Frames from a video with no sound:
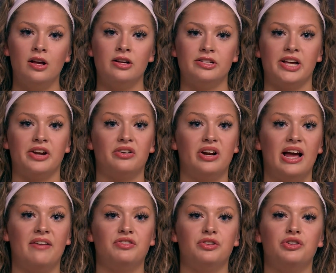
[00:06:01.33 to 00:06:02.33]
Saturday
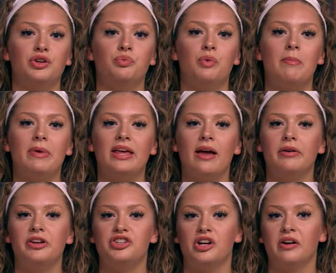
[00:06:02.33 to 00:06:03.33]
afternoon, Whitman
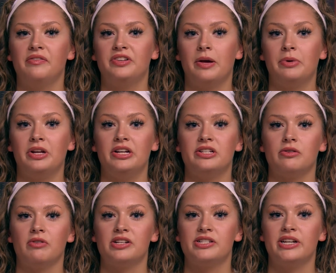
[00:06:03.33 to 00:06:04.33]
County Sheriff deputies
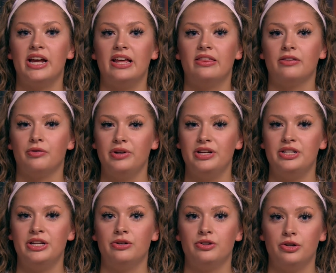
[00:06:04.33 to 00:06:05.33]
arrested a
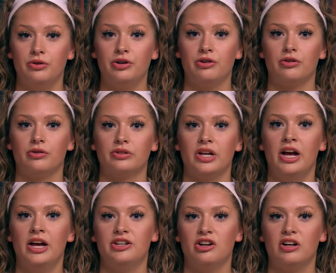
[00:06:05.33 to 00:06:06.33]
32-year-old
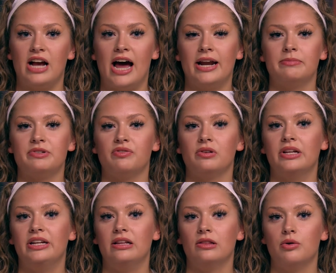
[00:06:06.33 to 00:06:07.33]
Derek Adams for
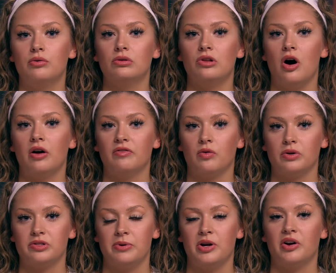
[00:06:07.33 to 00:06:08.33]
leading local law
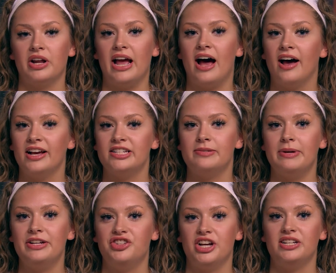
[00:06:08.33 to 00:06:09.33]
enforcement on a
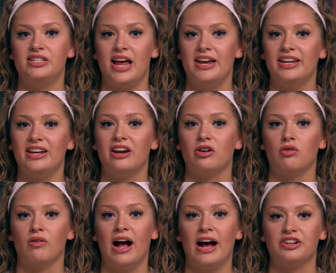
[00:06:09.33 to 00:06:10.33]
high-speed chase ending in a
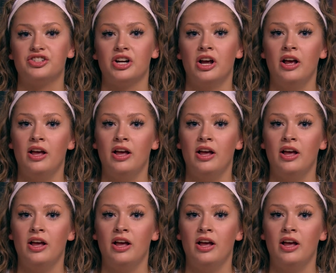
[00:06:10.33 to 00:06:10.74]
crash.